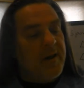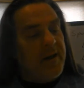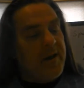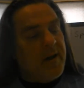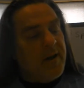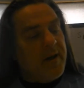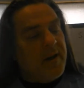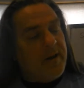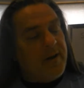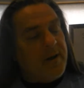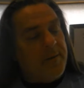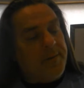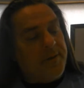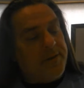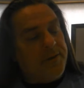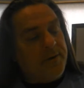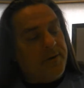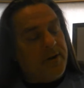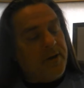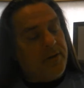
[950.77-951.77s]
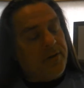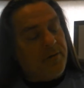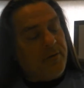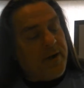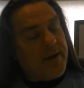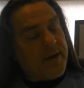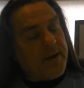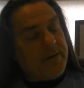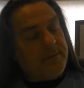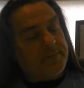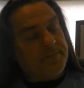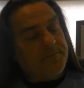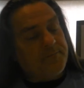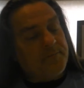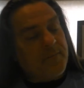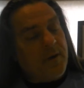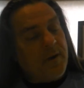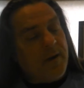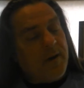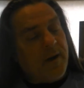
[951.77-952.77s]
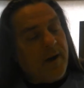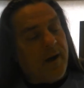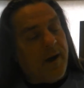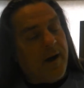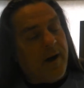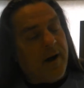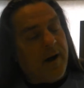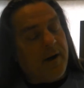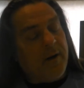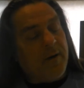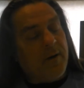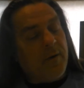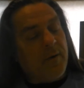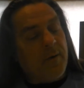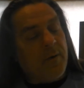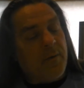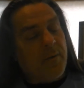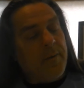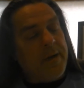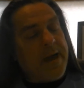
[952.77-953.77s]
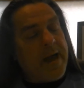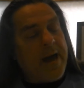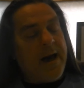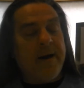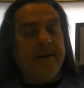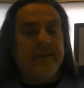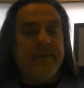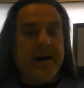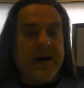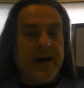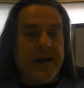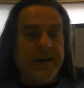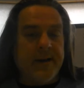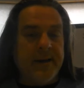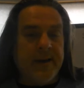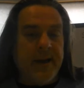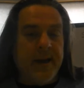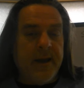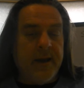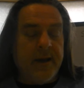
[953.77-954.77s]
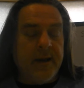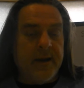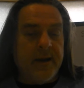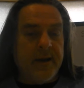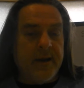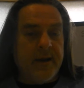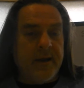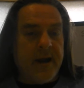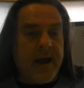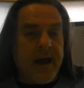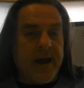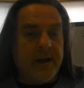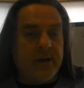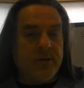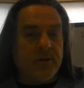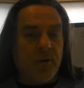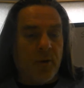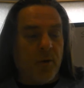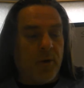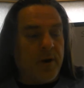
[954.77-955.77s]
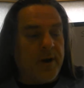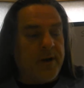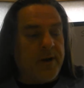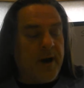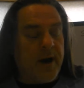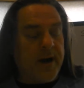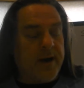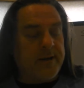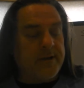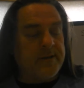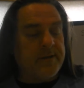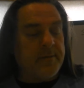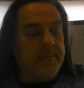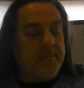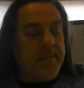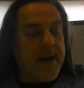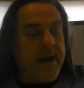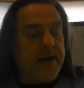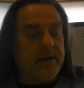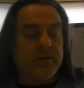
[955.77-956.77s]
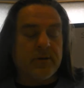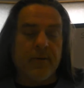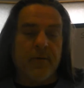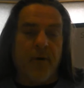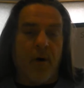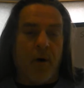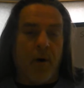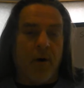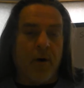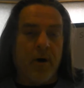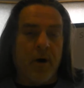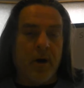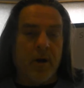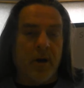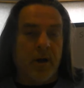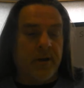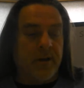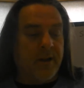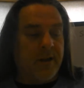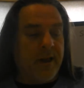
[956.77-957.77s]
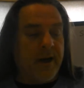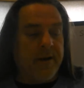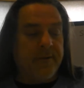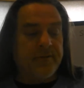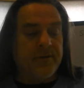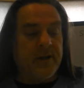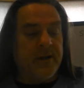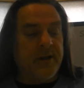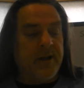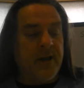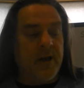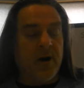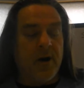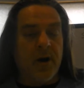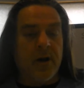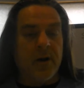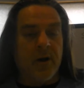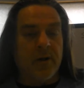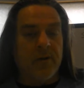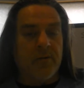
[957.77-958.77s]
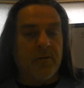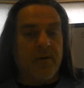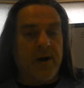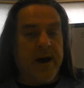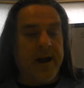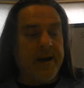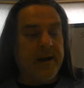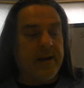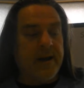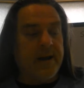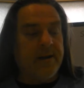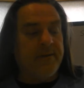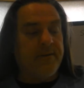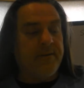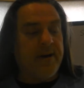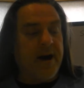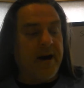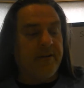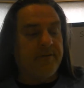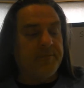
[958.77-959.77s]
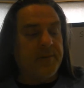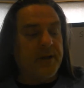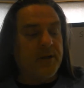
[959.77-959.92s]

Number 33, we have a neat, nice, organized mass of argon on the left and neon on the right, and a valve between